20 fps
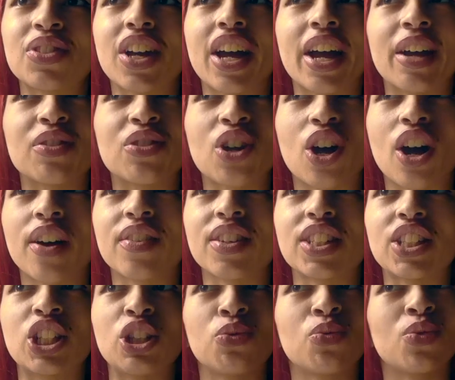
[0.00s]
time to
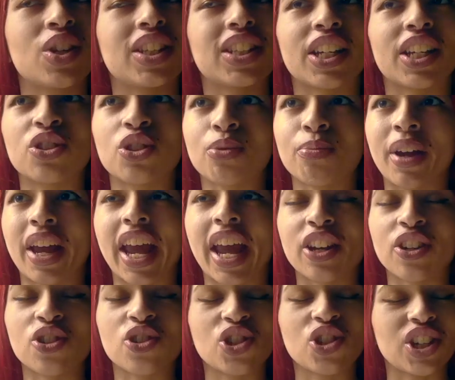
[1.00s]
obviously recenter my
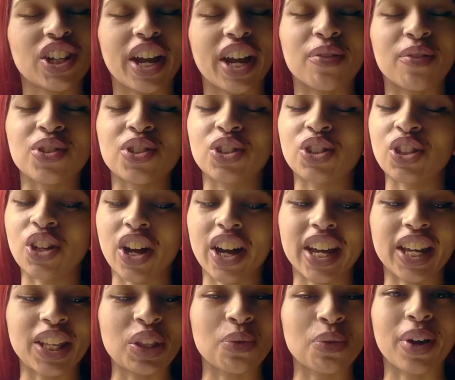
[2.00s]
energy. I was not
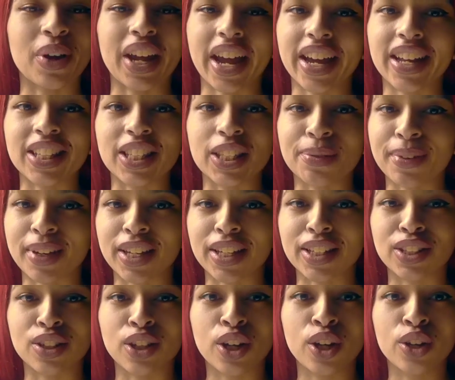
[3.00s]
in the right
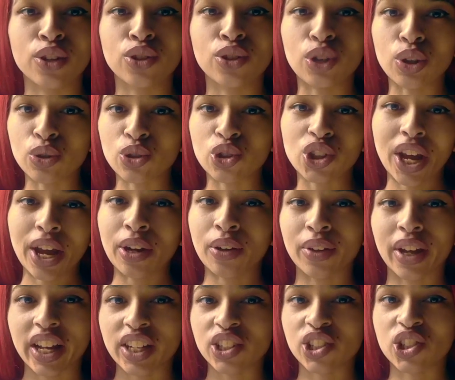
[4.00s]
headspace to channel
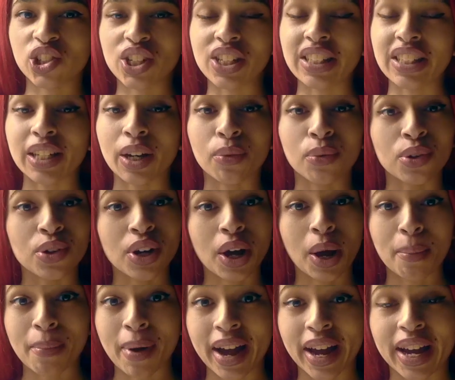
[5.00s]
energies that were
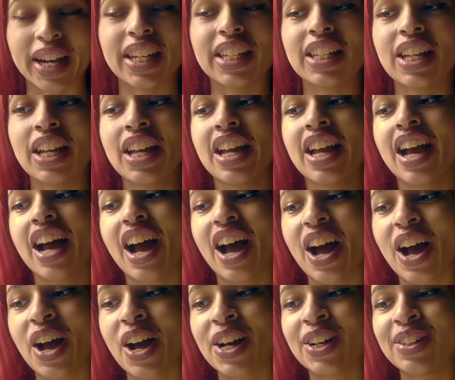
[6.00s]
not mine.
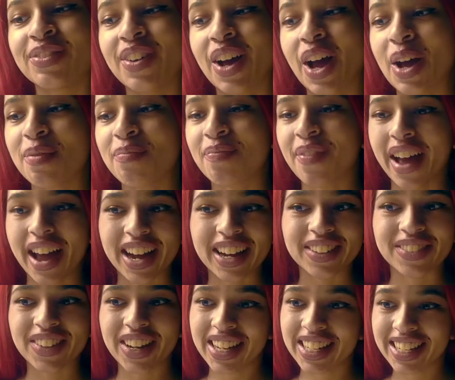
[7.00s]
I'm back
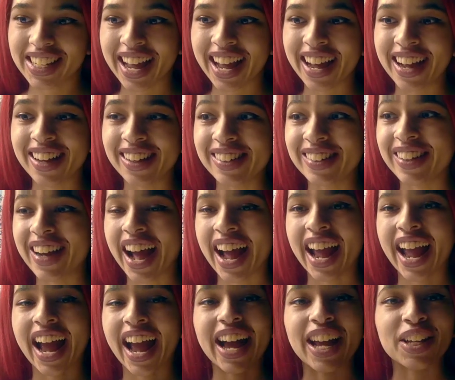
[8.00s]
right now. I
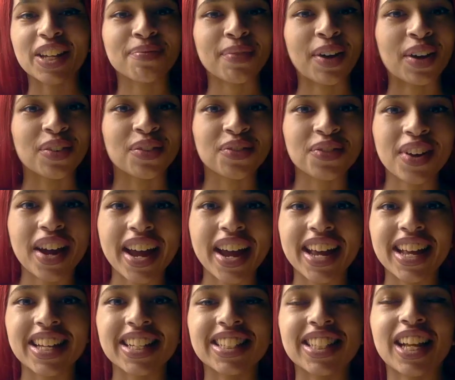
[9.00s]
had my
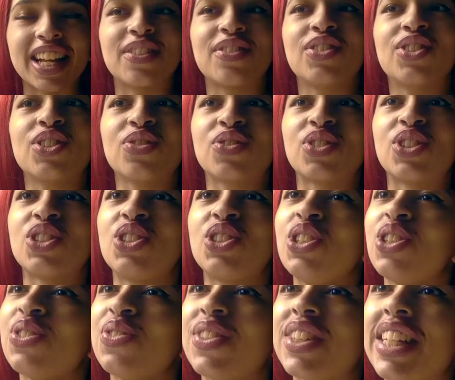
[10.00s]
rest. I feel
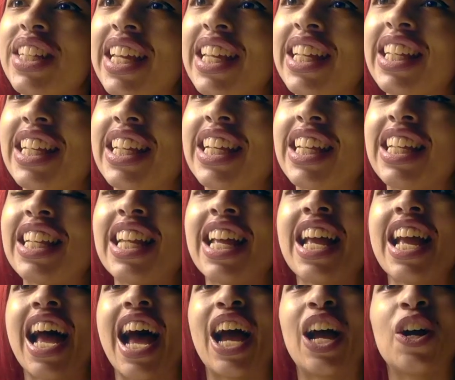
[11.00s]
rejuvenated.
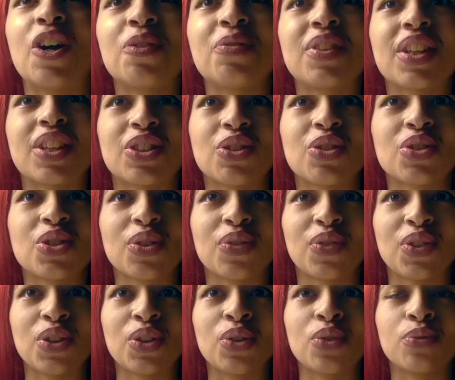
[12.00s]
I hope that those of
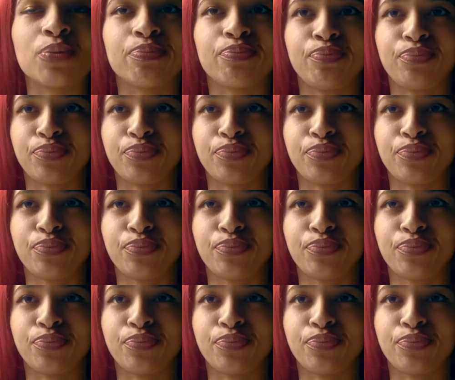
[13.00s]
you